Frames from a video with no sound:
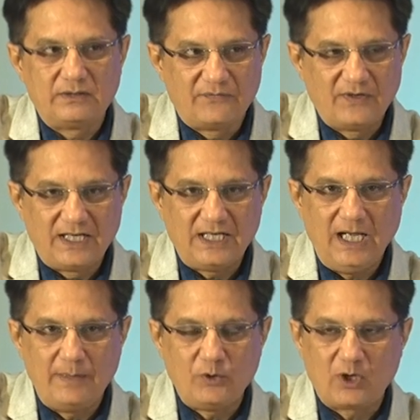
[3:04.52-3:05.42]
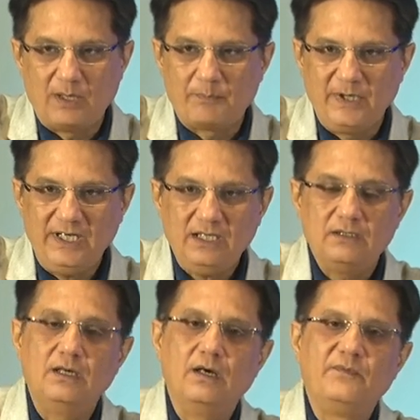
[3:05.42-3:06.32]
definitely help your company.
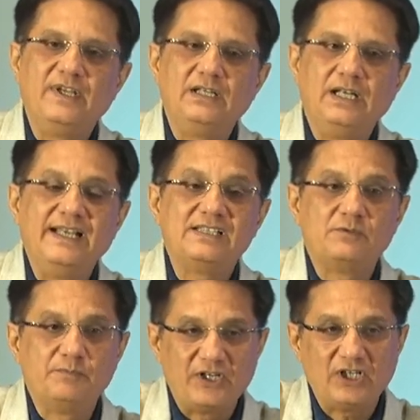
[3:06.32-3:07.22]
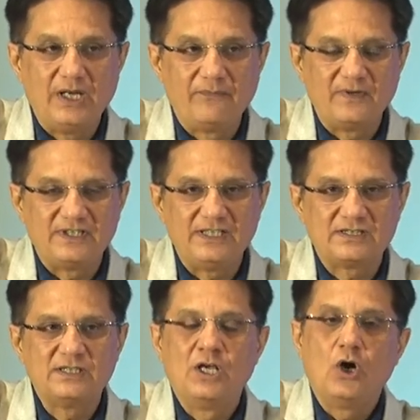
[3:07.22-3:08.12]
We lay special
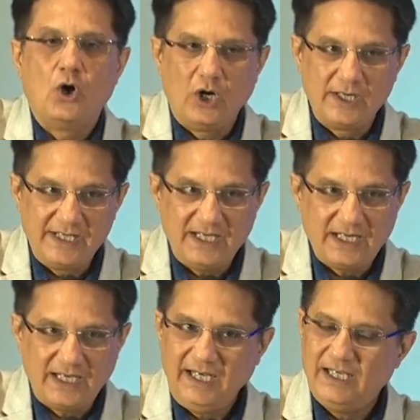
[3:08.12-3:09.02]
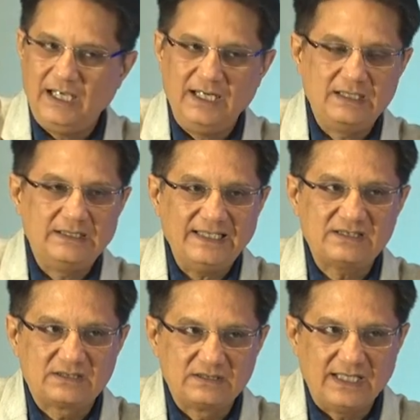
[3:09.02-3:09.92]
emphasis on D&I, and
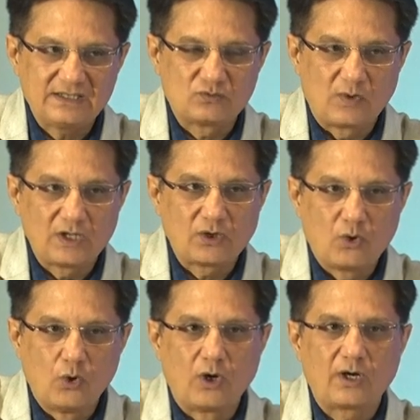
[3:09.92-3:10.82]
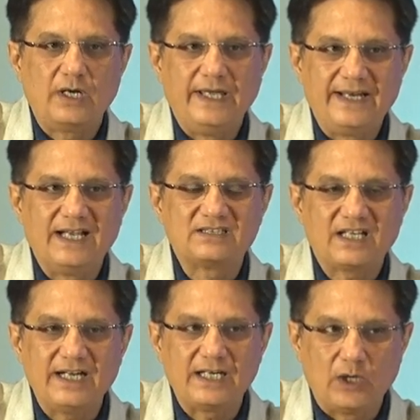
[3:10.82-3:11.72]
that's one of the core areas
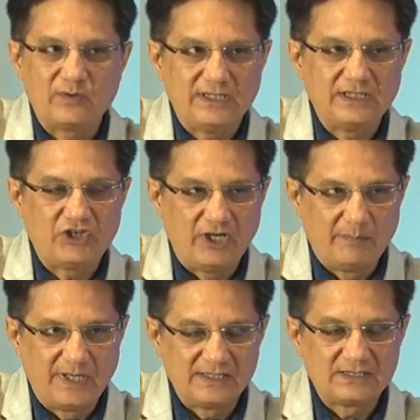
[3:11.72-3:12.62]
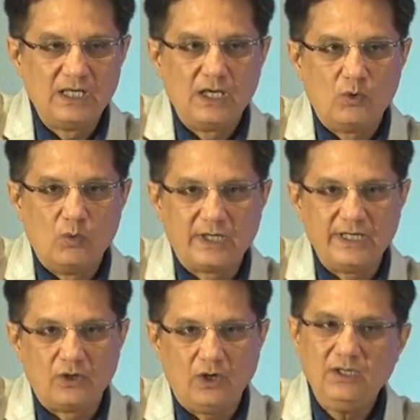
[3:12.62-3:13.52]
right now that the chamber is
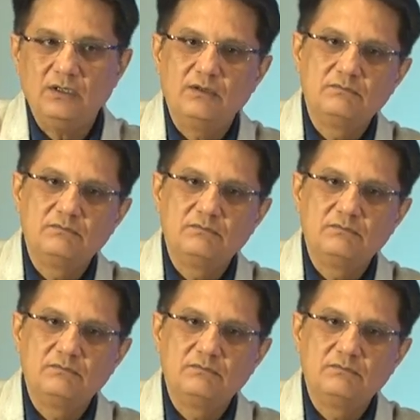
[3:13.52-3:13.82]
working on.